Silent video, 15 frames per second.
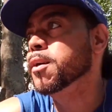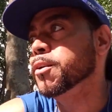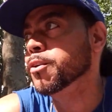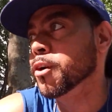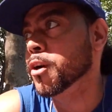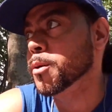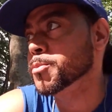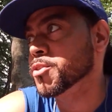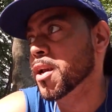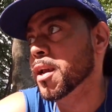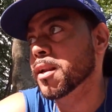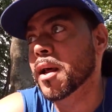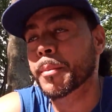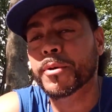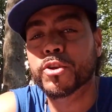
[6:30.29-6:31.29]
You know what I'm
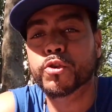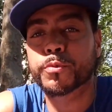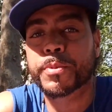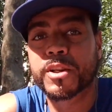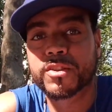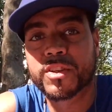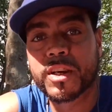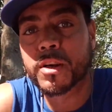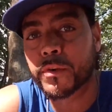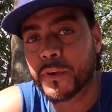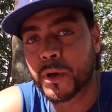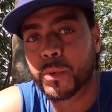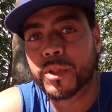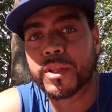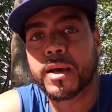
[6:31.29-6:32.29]
saying? I mean, you've been
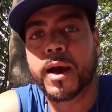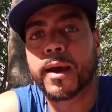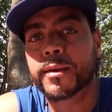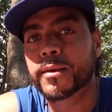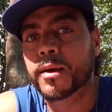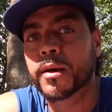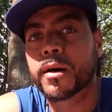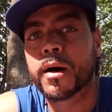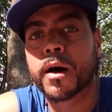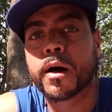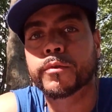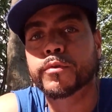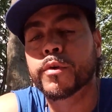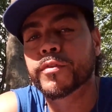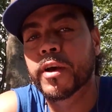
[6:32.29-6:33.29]
teetering with the idea
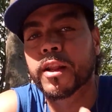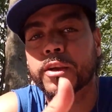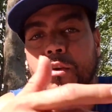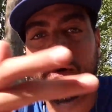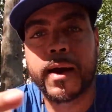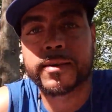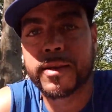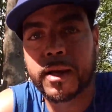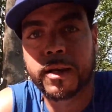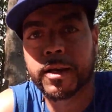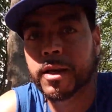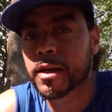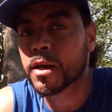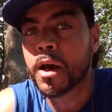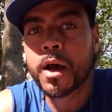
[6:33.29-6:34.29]
of revealing your
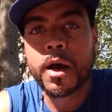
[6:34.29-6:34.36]
identity